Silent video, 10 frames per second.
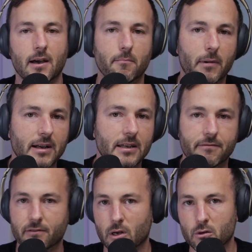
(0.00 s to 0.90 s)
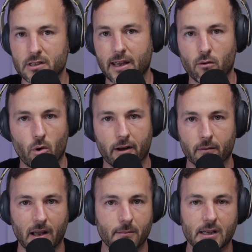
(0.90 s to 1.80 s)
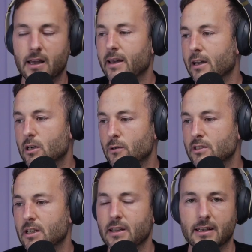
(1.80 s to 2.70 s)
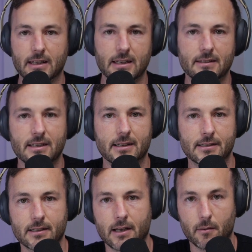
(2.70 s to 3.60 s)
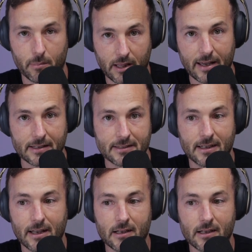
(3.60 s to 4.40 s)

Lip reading: Money flows like water, baby. It goes to the easiest place.